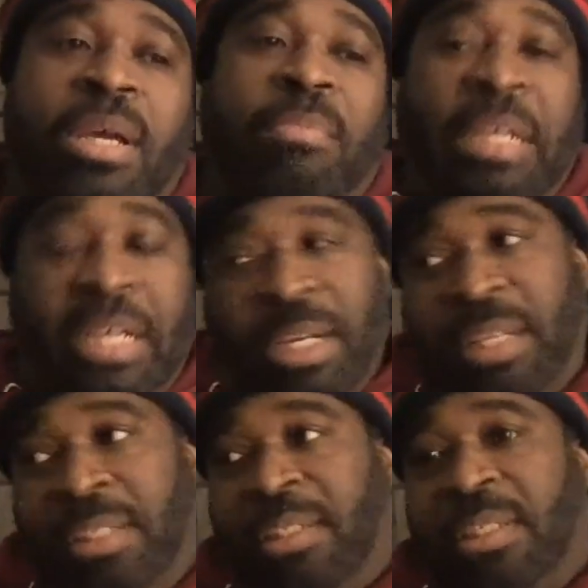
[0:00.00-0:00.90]

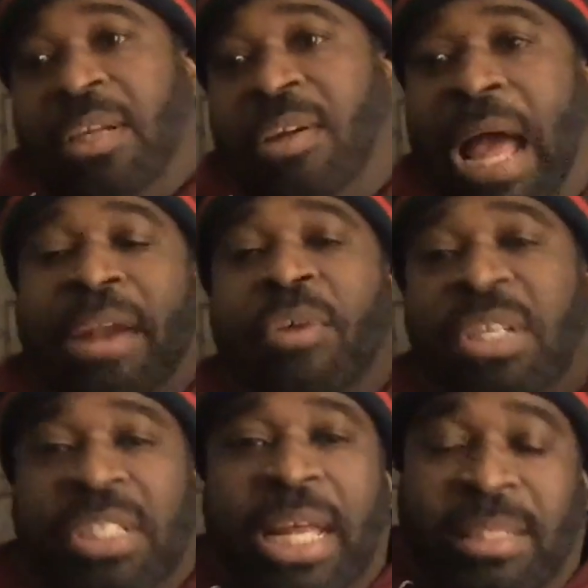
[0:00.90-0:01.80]
because, you know, I know what
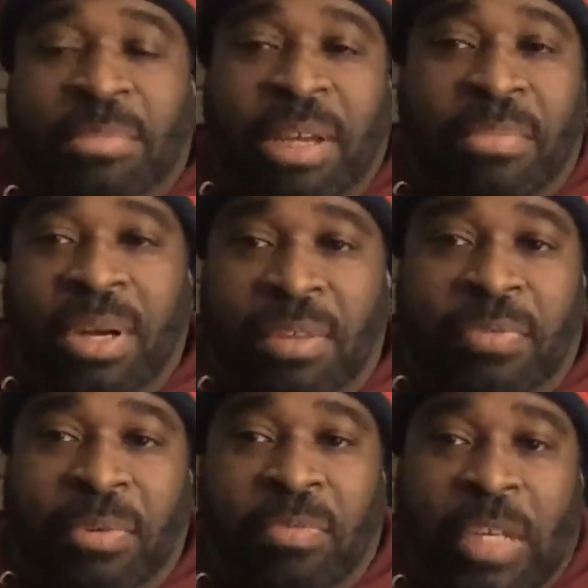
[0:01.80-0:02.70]
it's like to make money
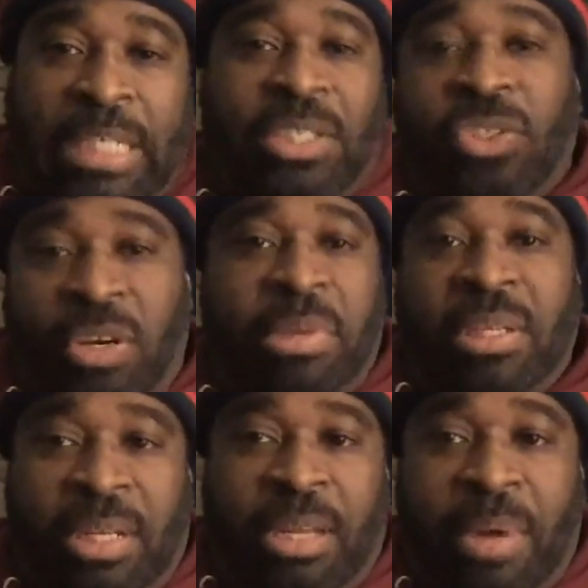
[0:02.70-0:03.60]
from releases on a
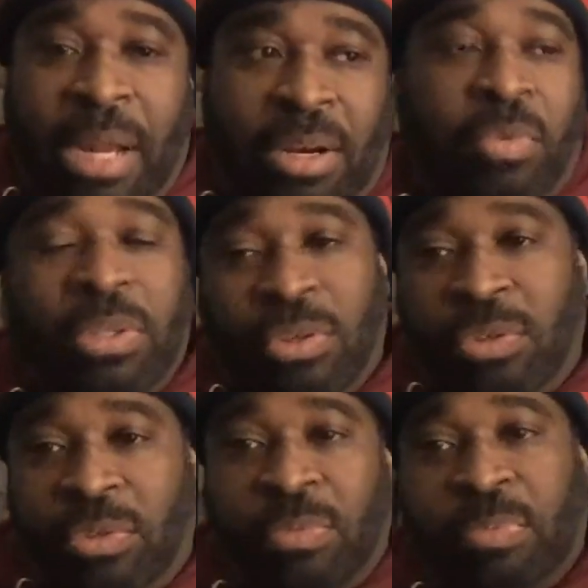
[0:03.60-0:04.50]
major label. I know what
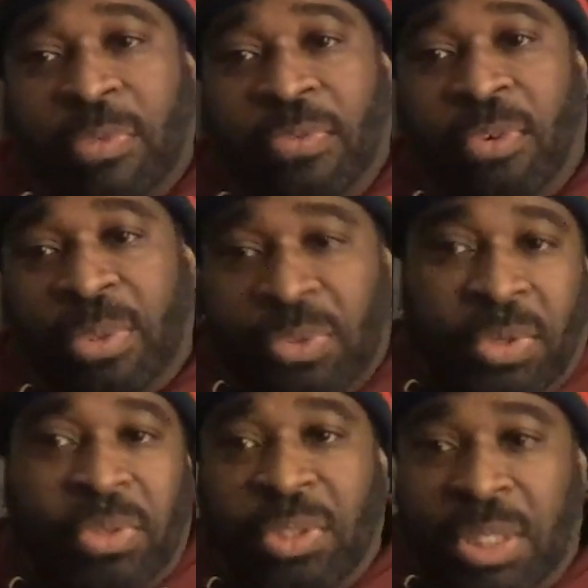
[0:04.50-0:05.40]
those performance
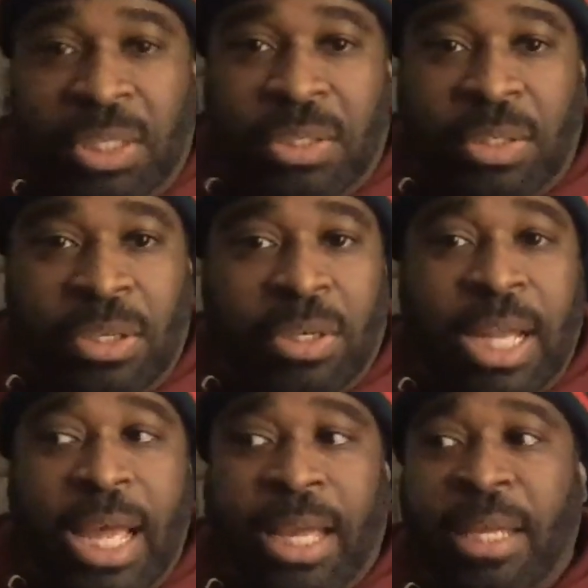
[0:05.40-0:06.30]
royalties look
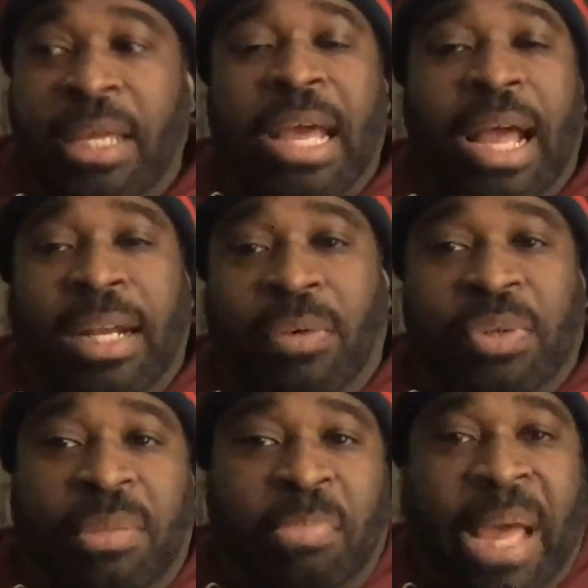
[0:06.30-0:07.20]
like. I know
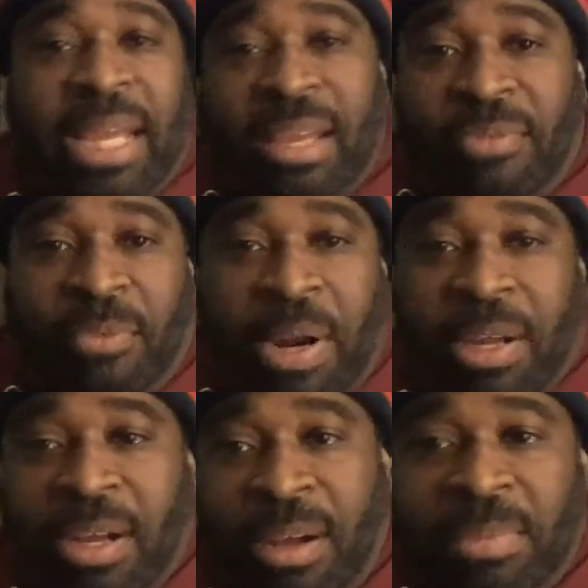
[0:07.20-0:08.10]
what the back end for
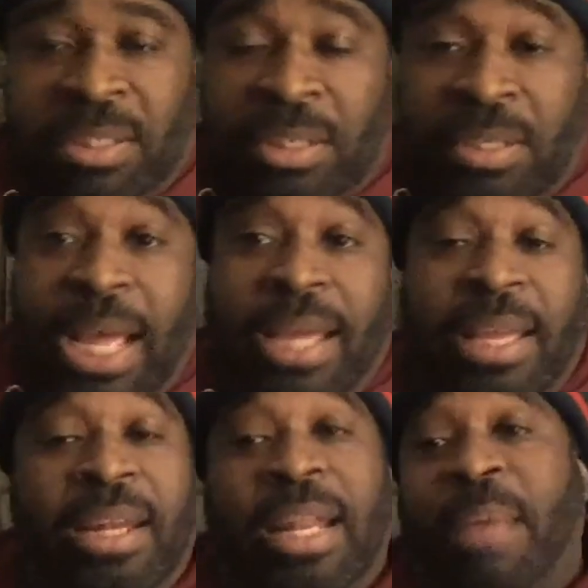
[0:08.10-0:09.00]
record companies look like.
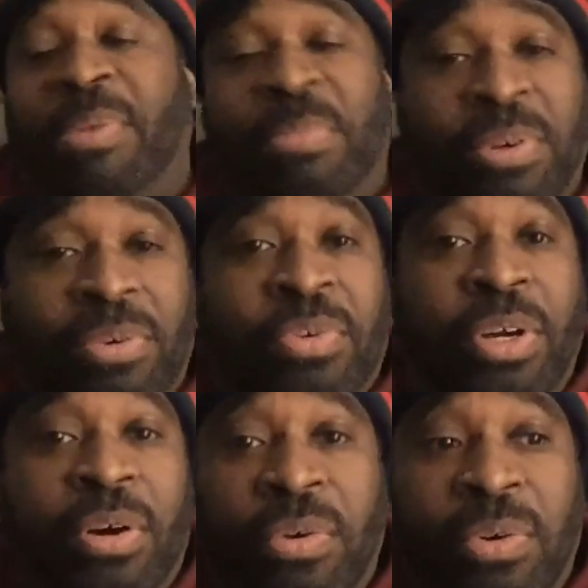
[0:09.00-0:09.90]
And a lot of people don't
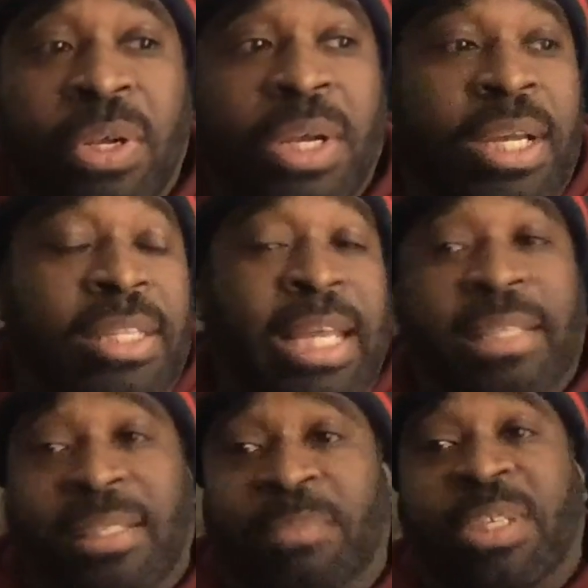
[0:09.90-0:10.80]
know that
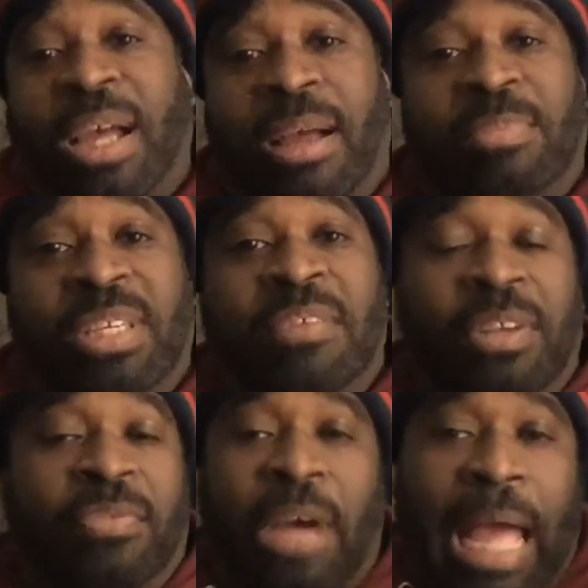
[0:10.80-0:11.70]
sometimes even
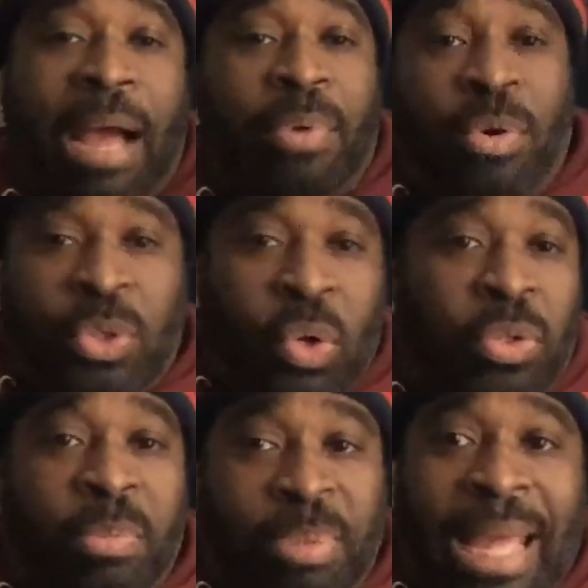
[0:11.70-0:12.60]
if an album goes
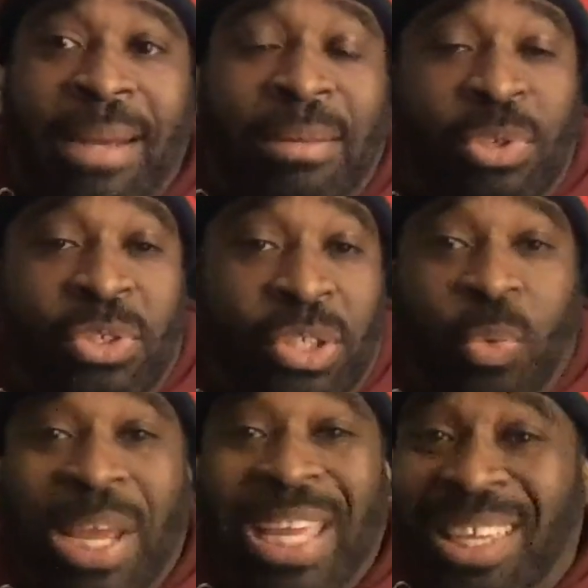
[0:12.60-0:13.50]
gold or platinum, you still
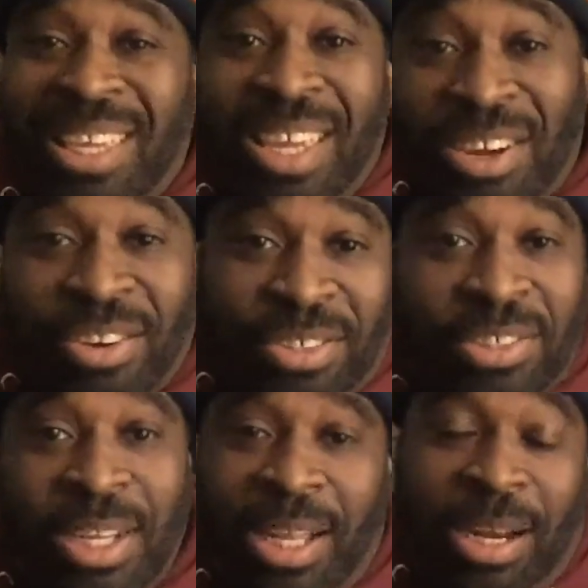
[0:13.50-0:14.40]
wait years.
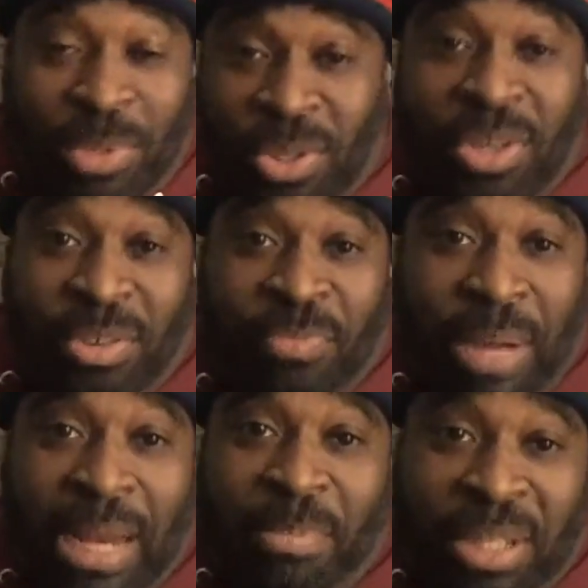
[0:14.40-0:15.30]
I'm sure you've
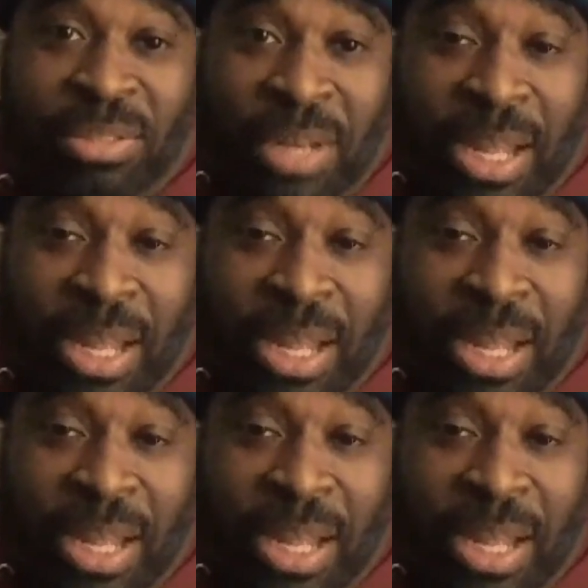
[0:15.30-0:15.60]
probably been through that.